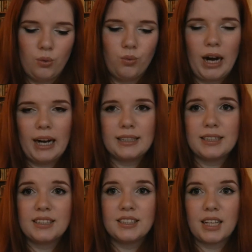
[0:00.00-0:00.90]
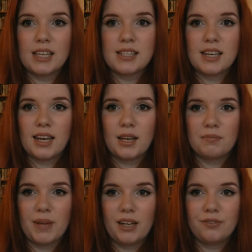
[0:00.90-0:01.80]
wide
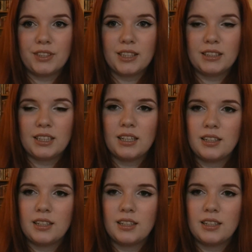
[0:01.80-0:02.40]
disgusting man feet